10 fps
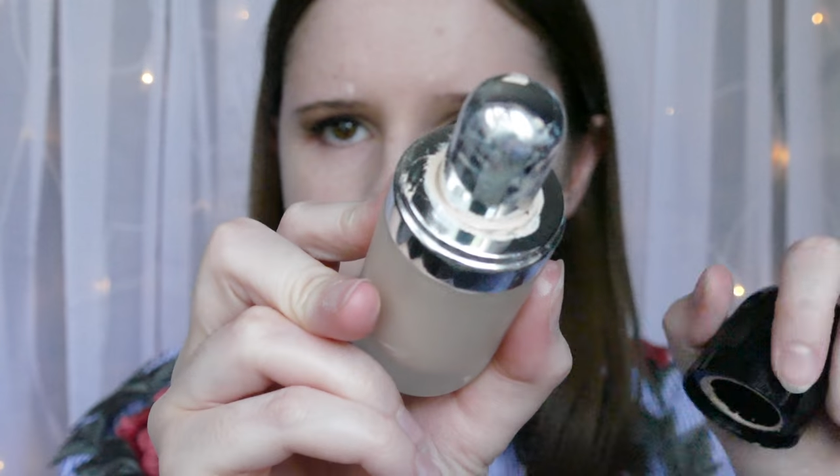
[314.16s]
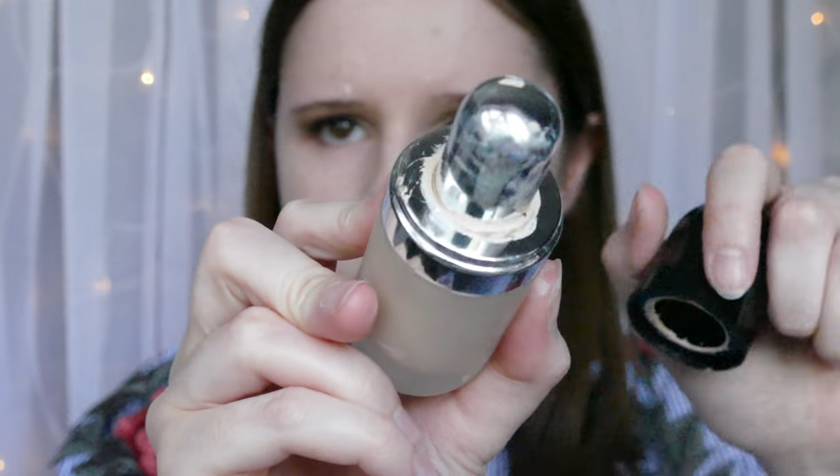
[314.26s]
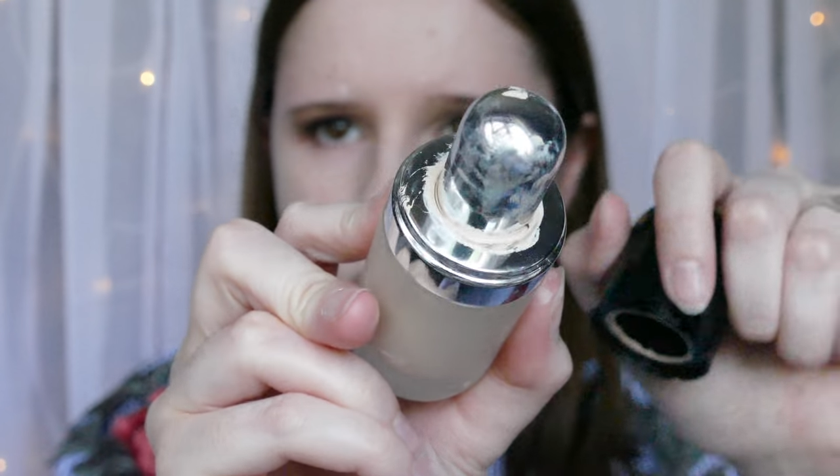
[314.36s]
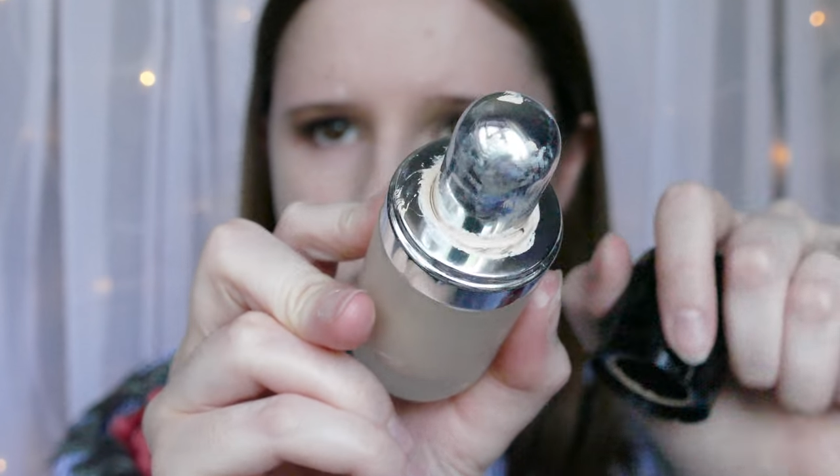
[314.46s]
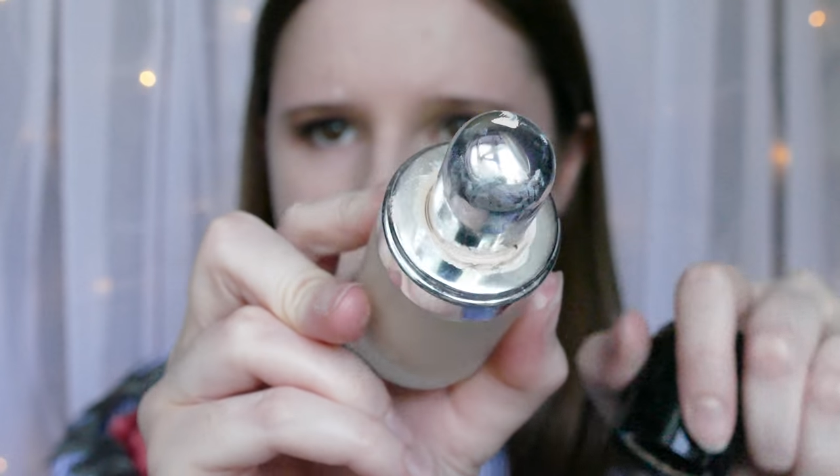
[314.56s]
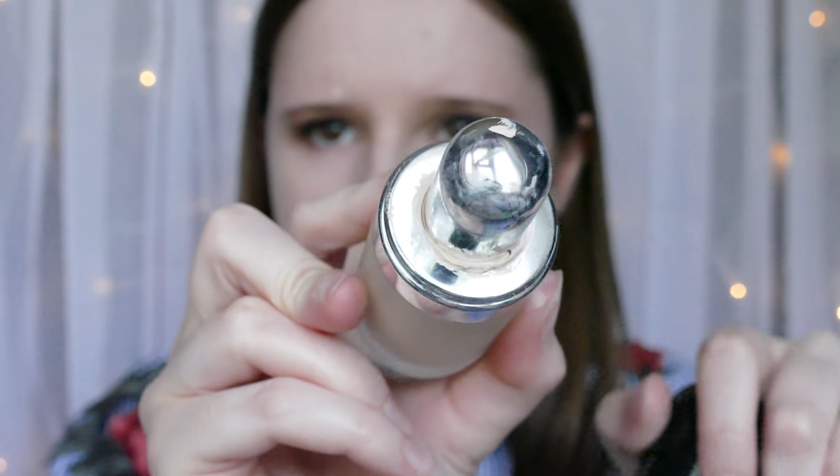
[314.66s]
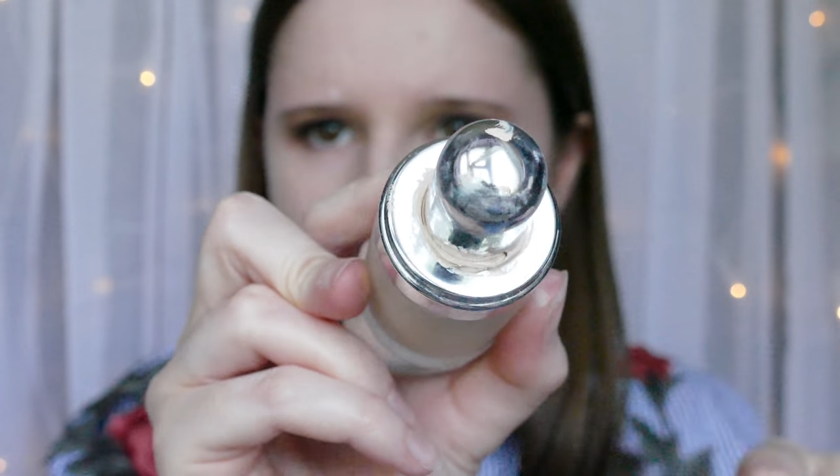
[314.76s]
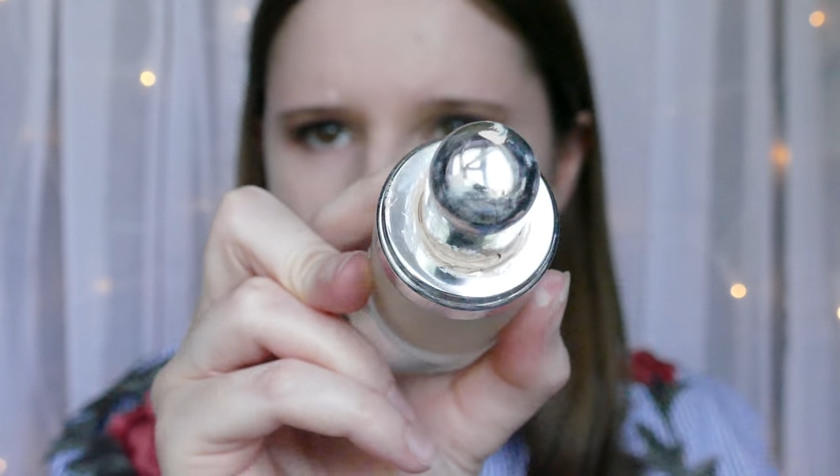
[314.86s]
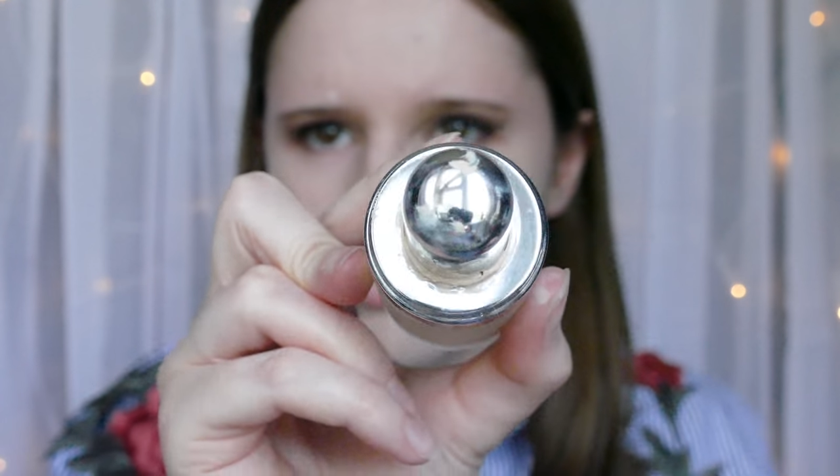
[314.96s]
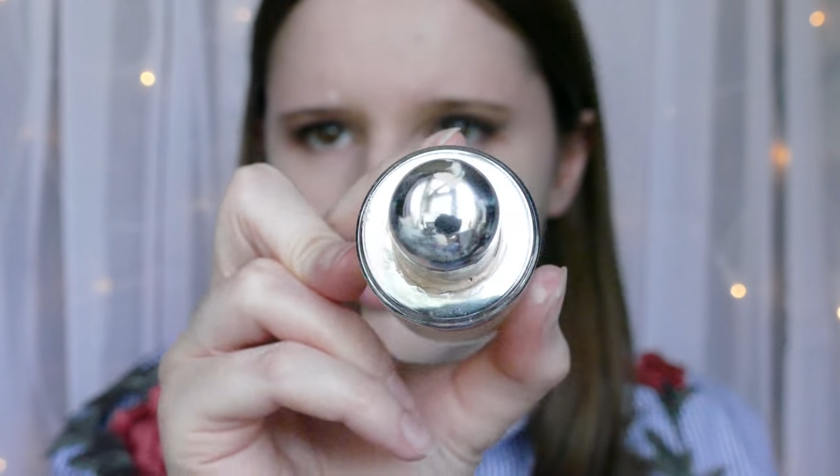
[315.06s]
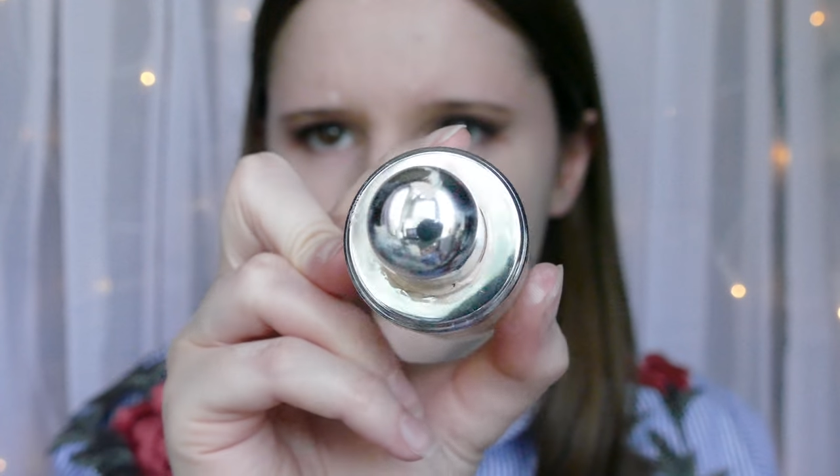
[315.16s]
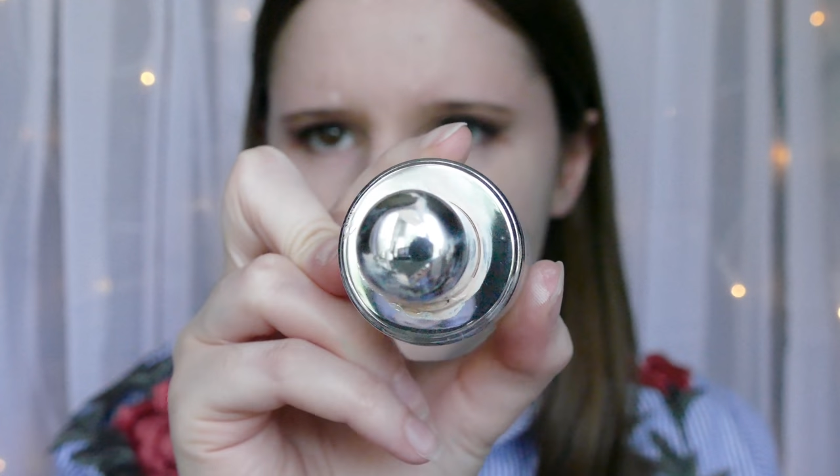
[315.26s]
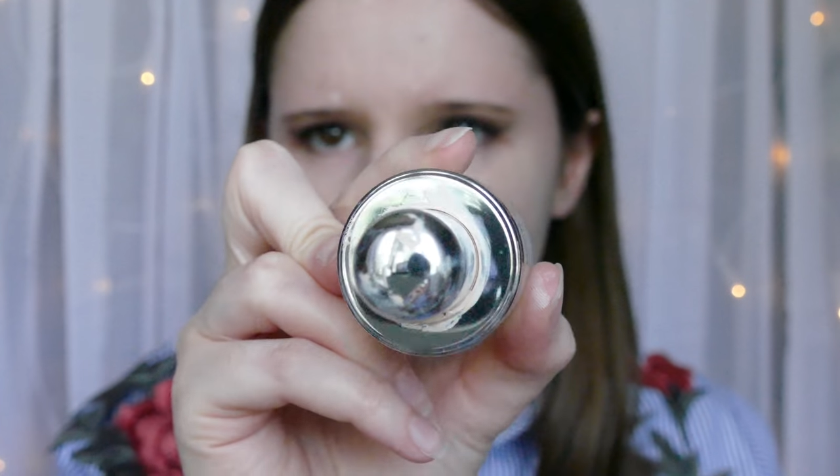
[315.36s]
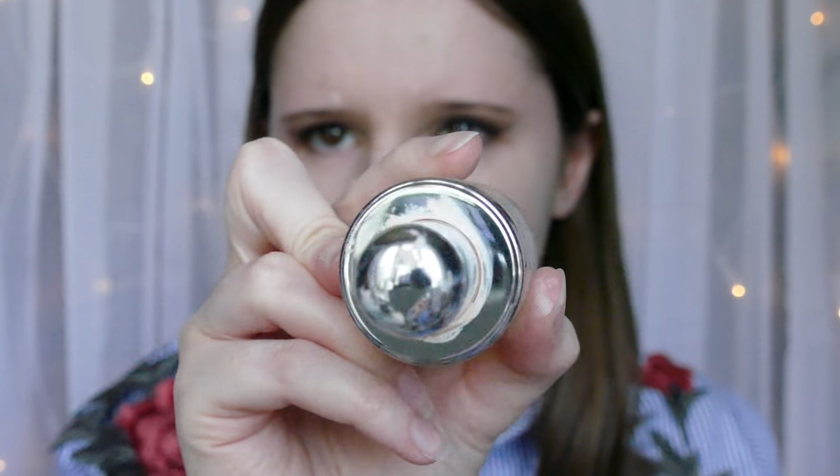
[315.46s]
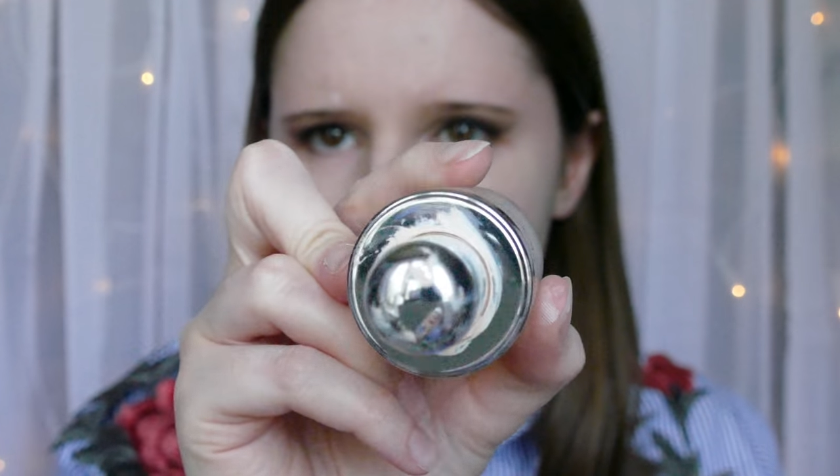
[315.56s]
They need to put this in a pump.
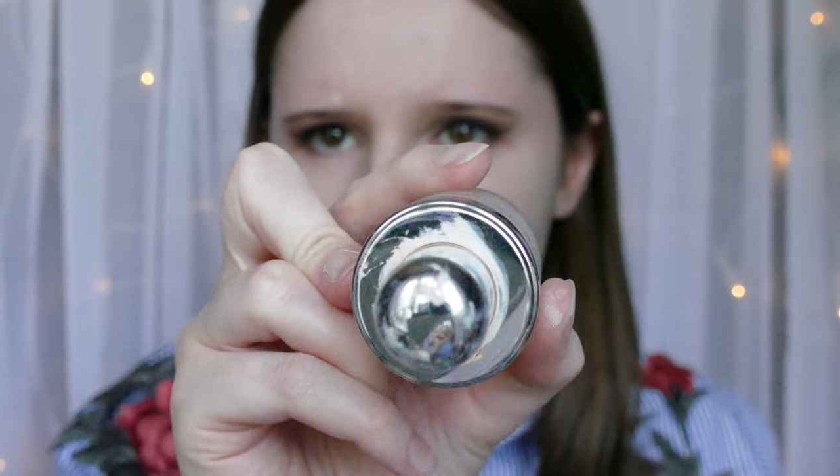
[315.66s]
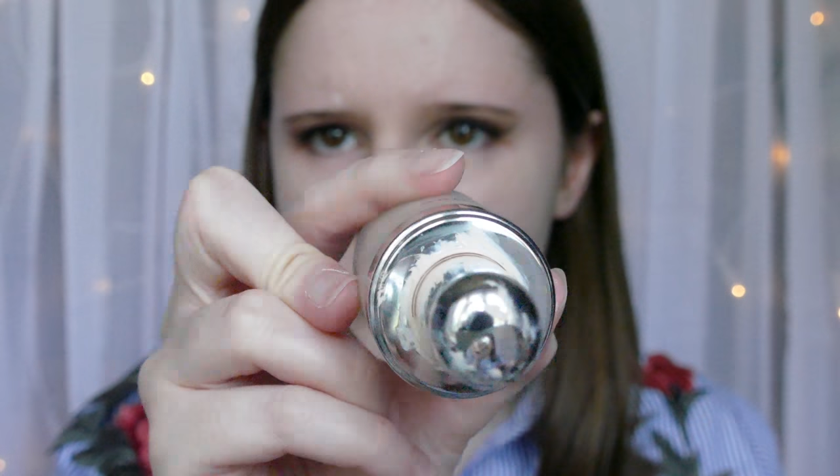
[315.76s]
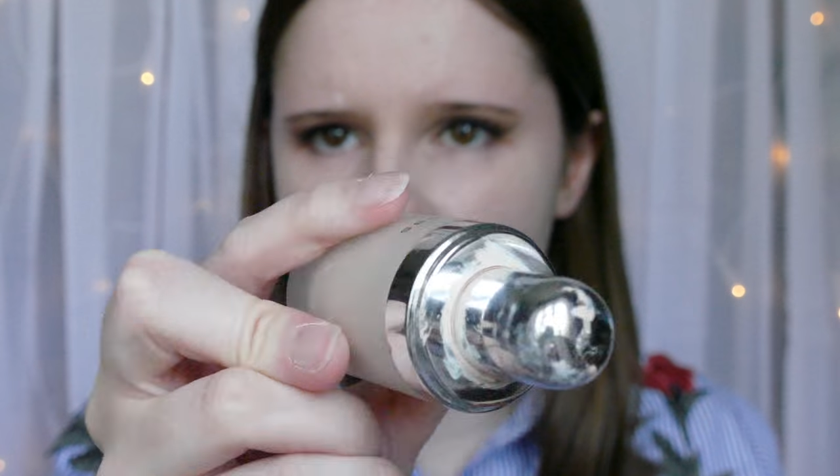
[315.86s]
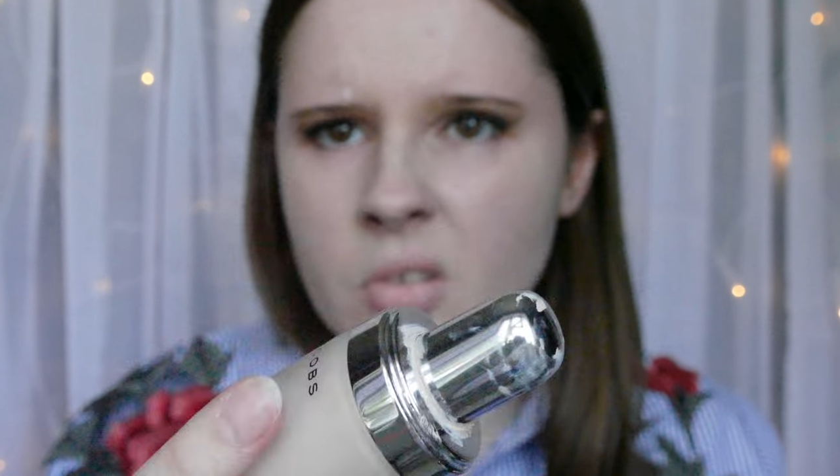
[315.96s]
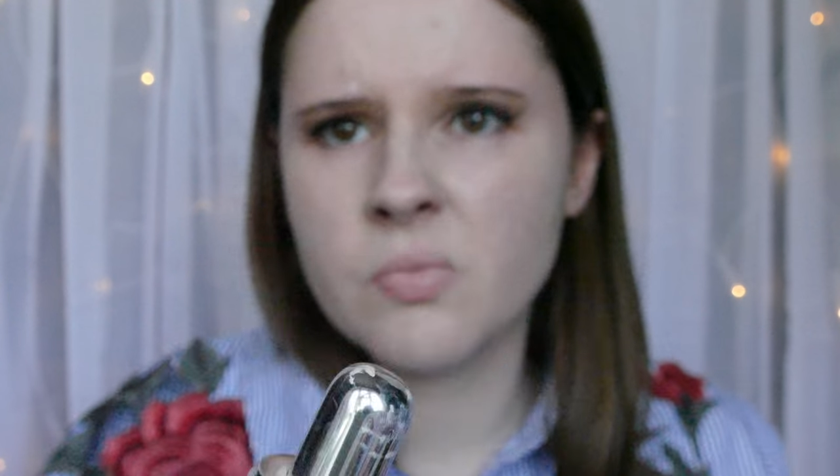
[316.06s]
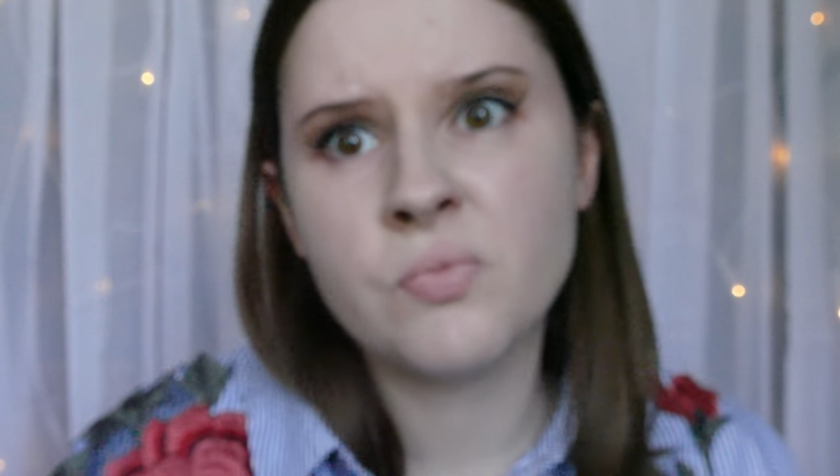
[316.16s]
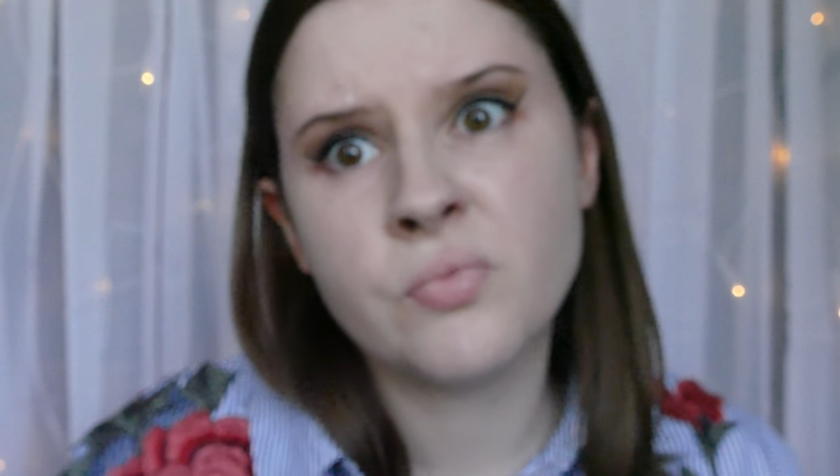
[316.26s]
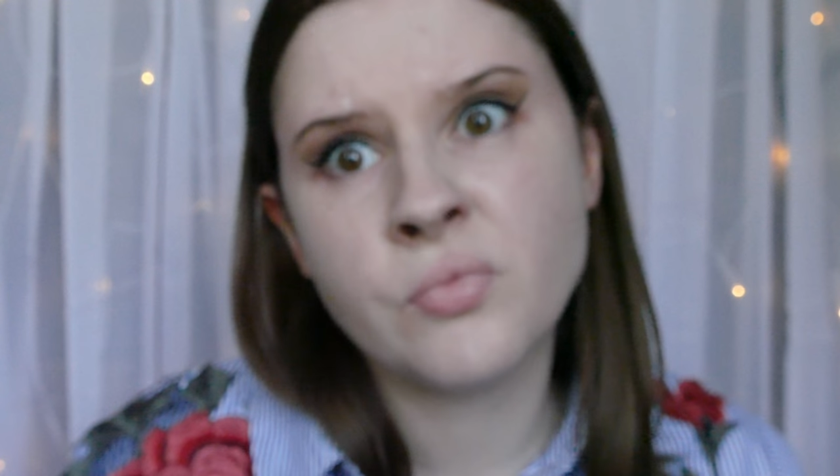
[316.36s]
Put it in a pump.